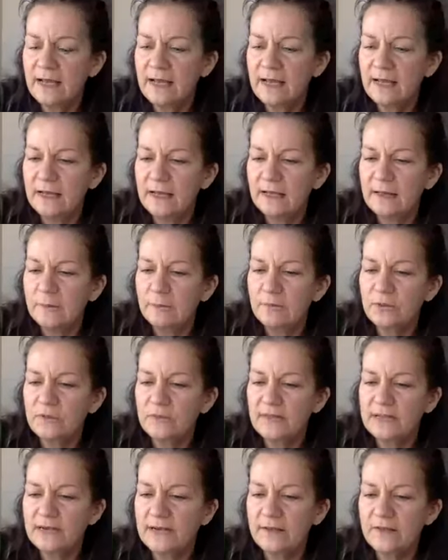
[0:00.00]
and
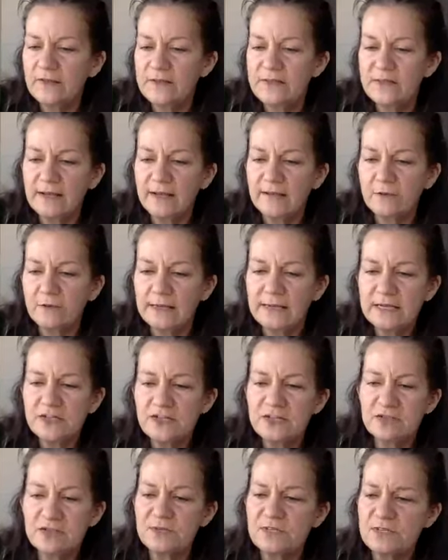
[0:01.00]
put the others the other way. It
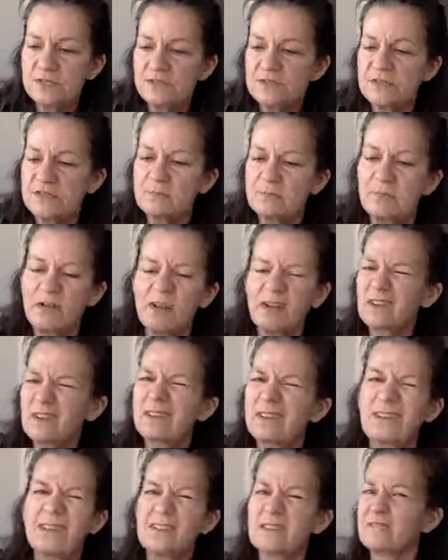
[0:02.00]
just reduces
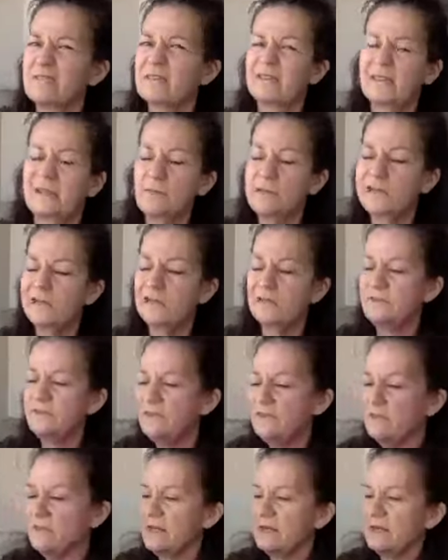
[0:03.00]
bulk. Doesn't really matter if you
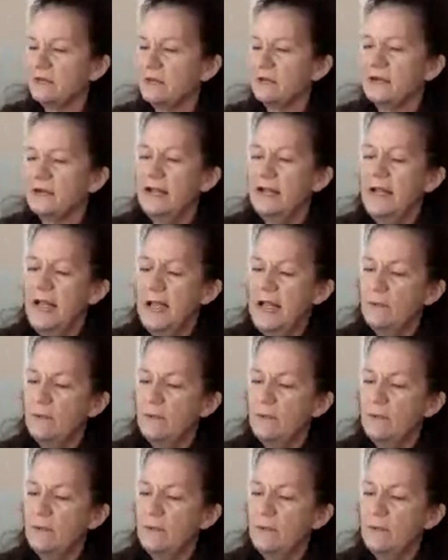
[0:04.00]
do that or not.